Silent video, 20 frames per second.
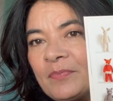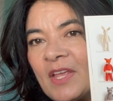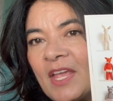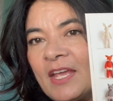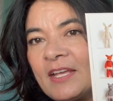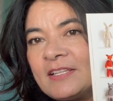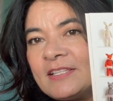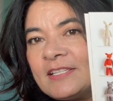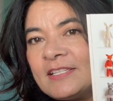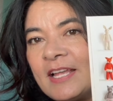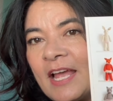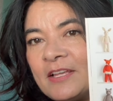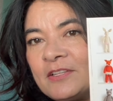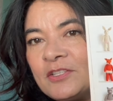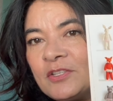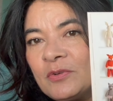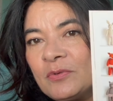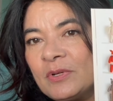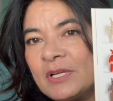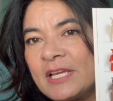
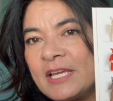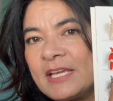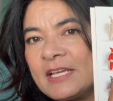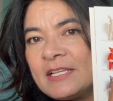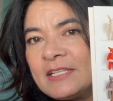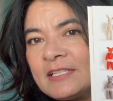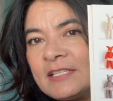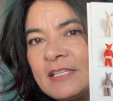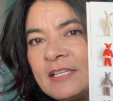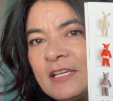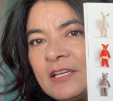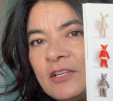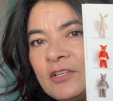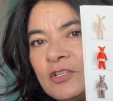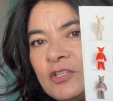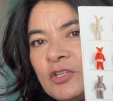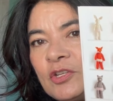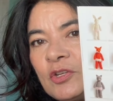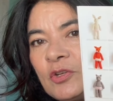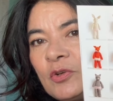accessories
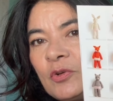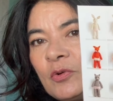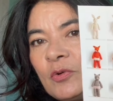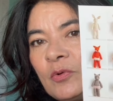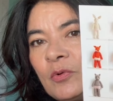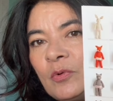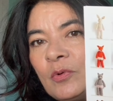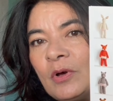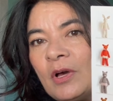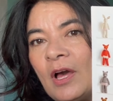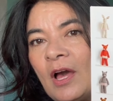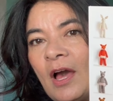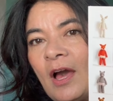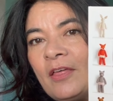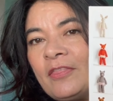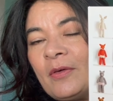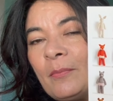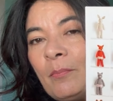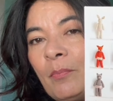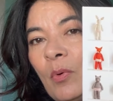to
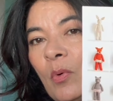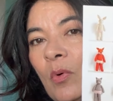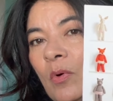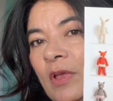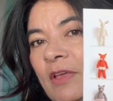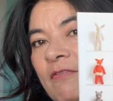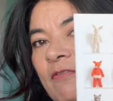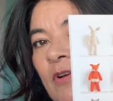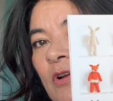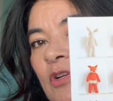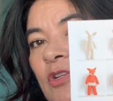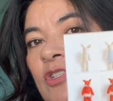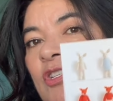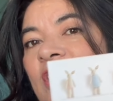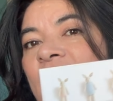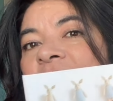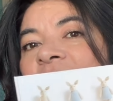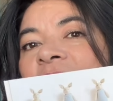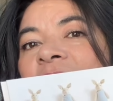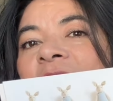the boy
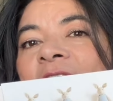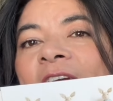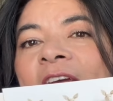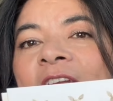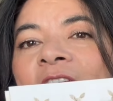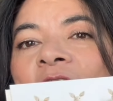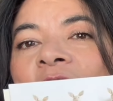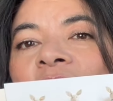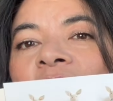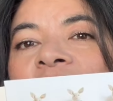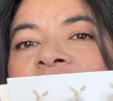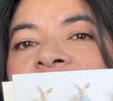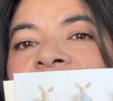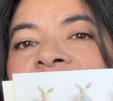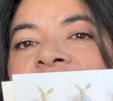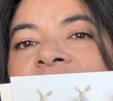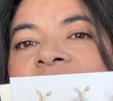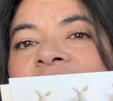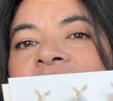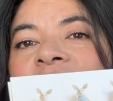version and all
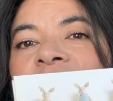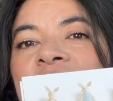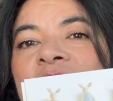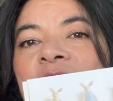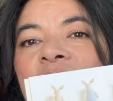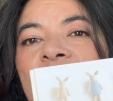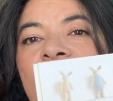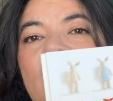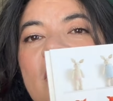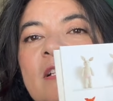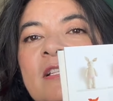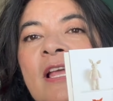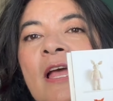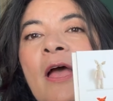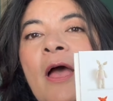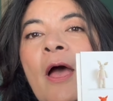his accessories.